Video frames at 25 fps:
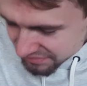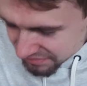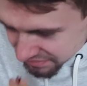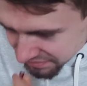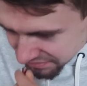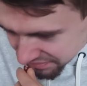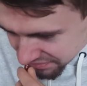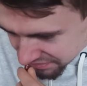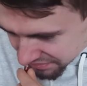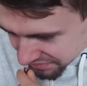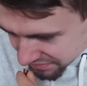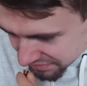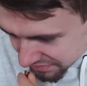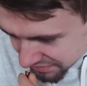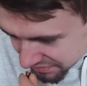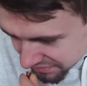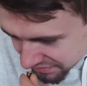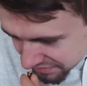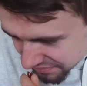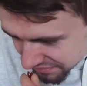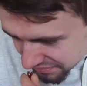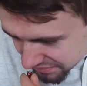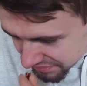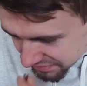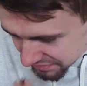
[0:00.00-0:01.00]

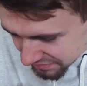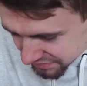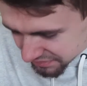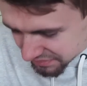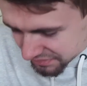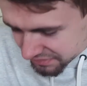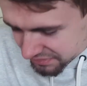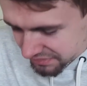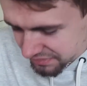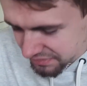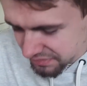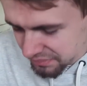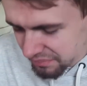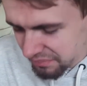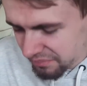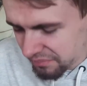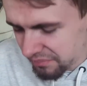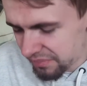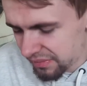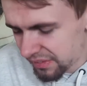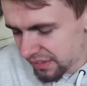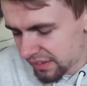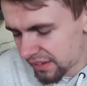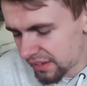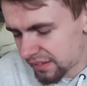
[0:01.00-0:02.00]

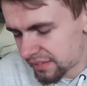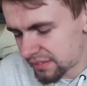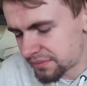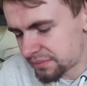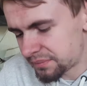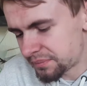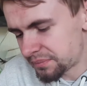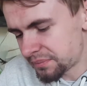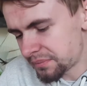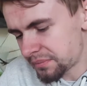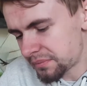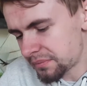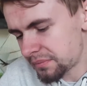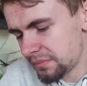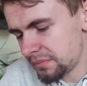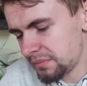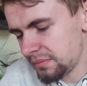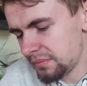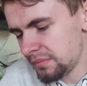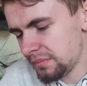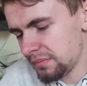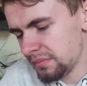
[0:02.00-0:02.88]
No one is speaking in this clip.